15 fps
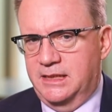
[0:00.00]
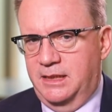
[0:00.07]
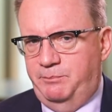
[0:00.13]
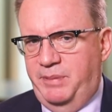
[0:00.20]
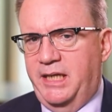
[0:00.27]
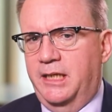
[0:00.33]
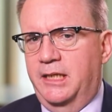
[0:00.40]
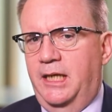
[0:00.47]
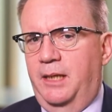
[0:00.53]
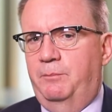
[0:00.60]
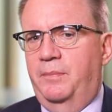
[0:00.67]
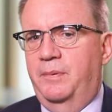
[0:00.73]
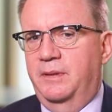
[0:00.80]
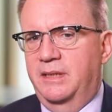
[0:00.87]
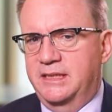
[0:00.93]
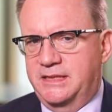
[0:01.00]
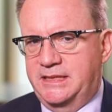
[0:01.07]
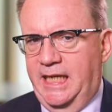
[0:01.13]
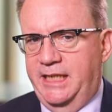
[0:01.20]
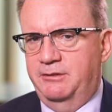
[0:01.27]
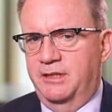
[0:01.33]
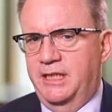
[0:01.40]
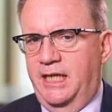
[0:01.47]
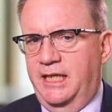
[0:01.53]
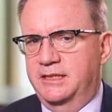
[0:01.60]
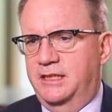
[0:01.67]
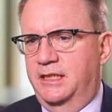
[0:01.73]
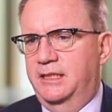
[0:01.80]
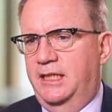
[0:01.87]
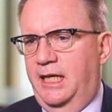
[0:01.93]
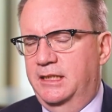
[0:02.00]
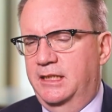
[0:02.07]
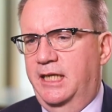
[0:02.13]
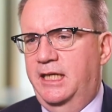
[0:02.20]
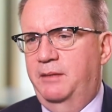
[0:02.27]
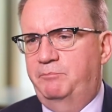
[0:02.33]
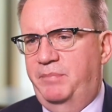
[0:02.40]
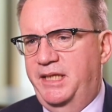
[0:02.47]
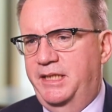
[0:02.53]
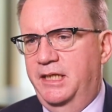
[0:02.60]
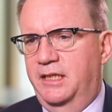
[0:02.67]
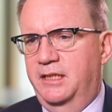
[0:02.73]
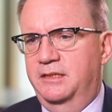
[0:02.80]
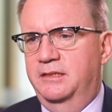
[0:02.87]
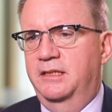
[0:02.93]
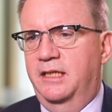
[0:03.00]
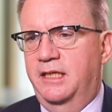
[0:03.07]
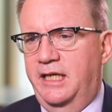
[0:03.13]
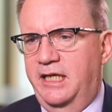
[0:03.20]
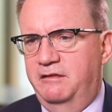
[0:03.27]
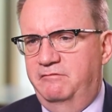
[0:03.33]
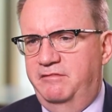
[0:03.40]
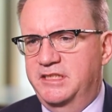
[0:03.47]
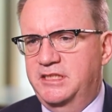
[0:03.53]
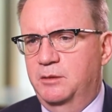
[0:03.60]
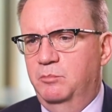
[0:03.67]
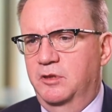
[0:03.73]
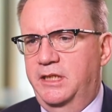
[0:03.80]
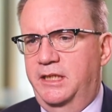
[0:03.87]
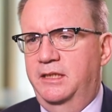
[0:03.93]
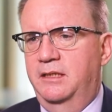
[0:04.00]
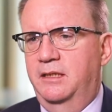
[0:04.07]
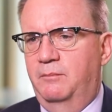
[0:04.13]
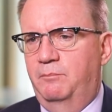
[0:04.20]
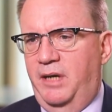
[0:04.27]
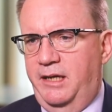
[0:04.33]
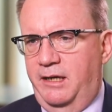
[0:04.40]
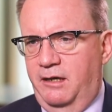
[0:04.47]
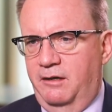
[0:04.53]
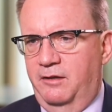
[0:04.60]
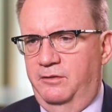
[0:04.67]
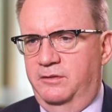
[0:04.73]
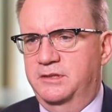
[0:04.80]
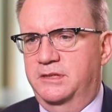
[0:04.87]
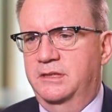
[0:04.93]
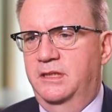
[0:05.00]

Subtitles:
pick it up, standardize it, and let it be done invisibly by others